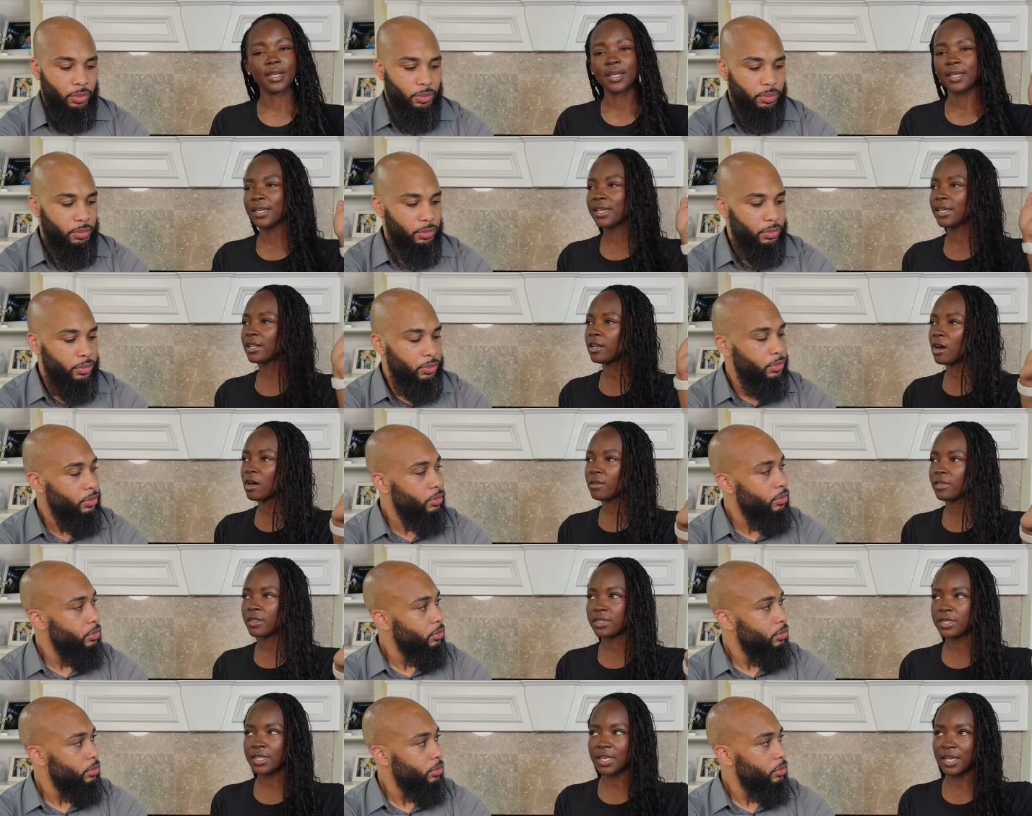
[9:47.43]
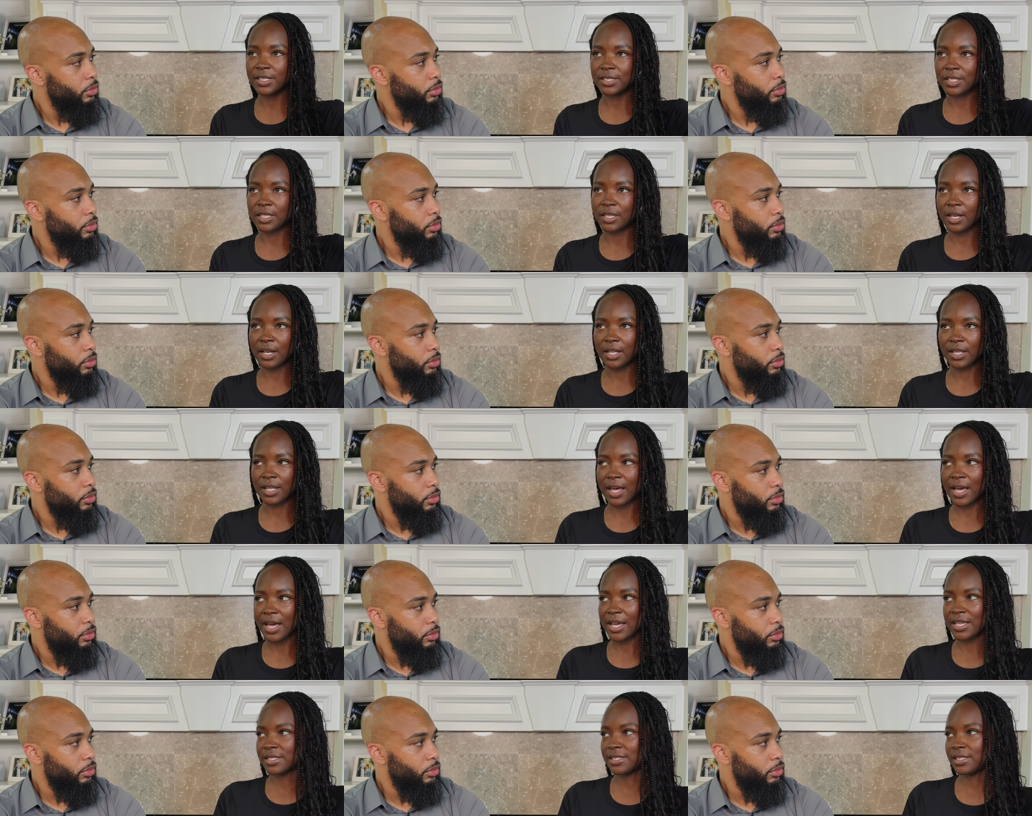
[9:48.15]
Speaker 1: get all the things in the
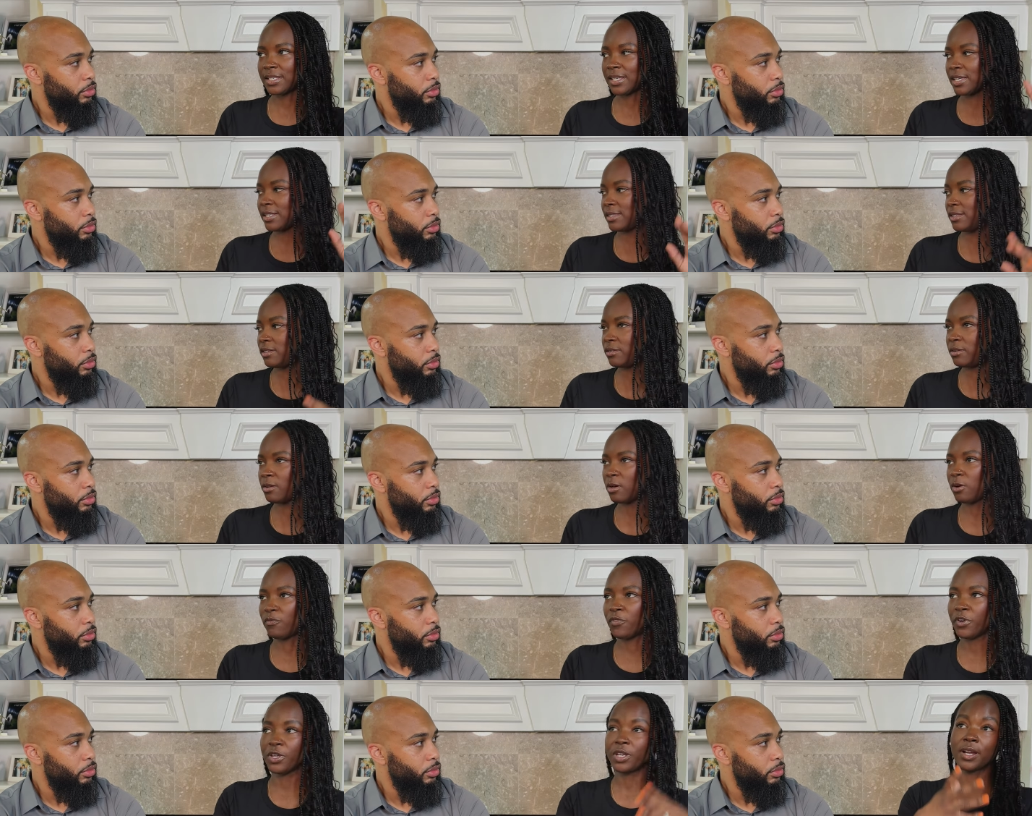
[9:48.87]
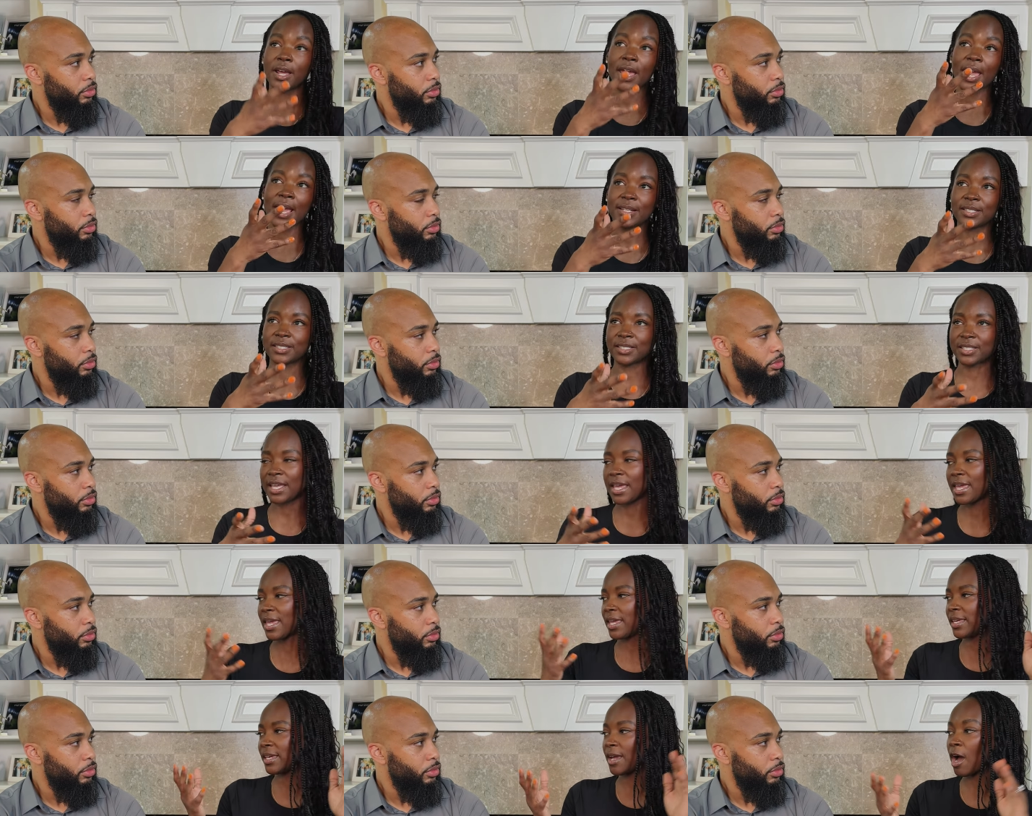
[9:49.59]
closet, you know, for your hats to
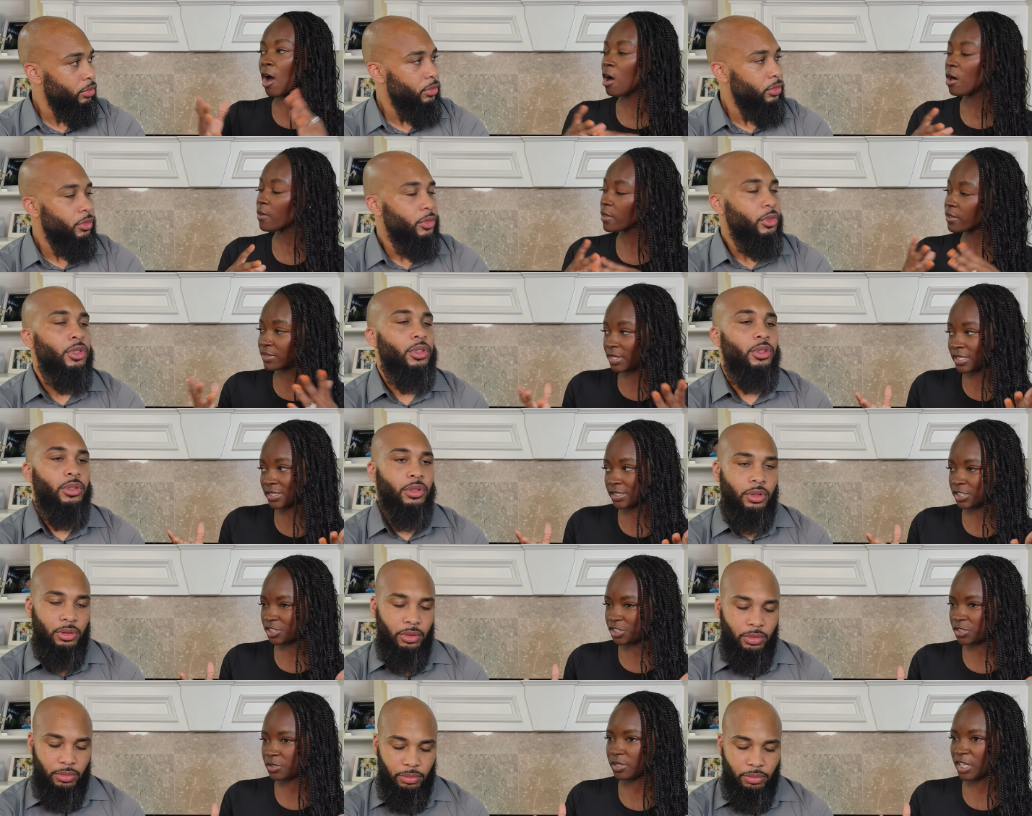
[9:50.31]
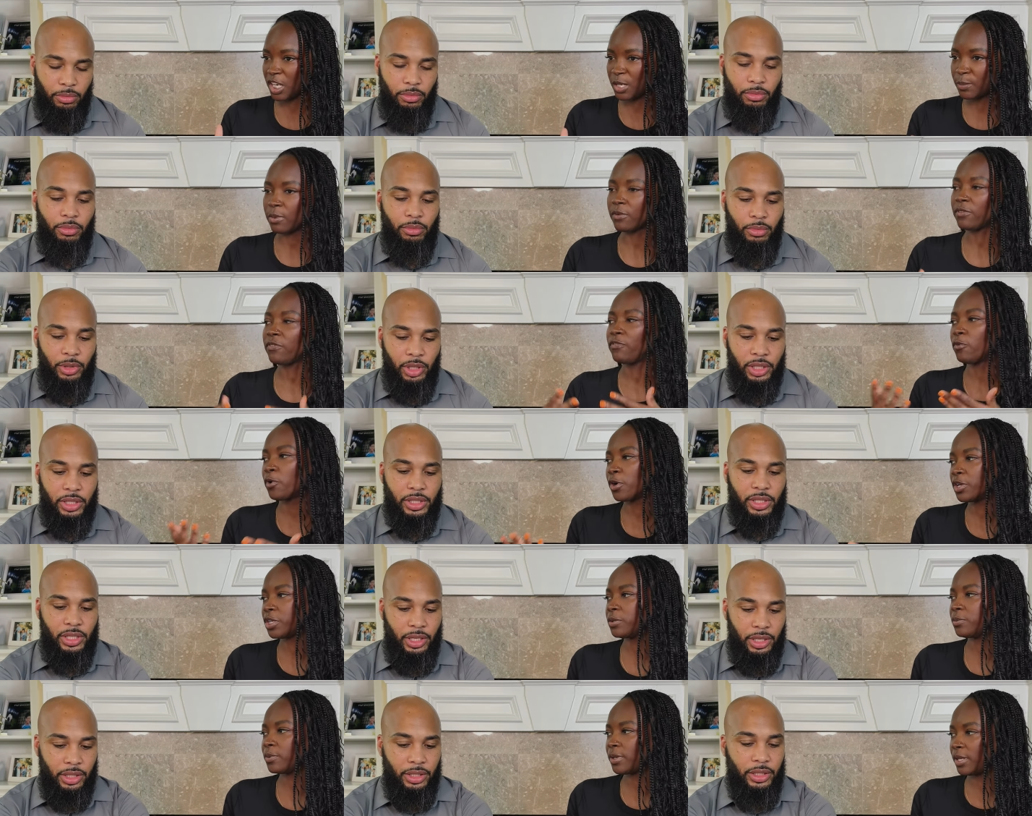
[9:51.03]
hang, all the things that you need before
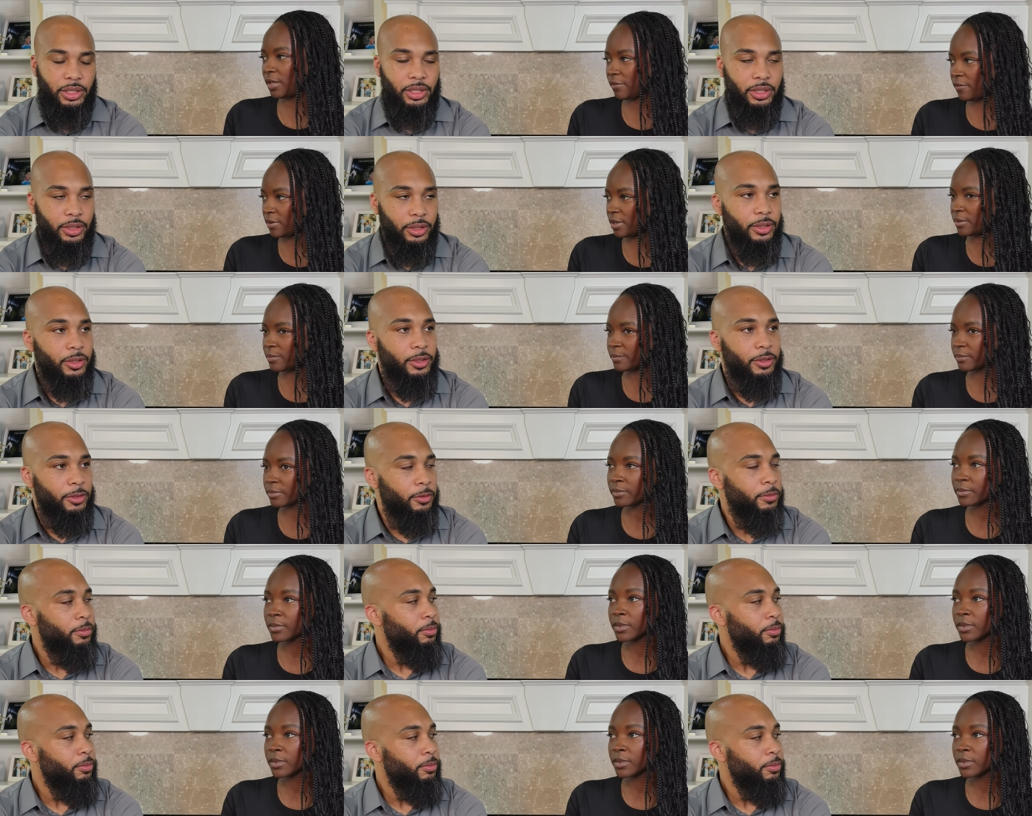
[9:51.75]
you even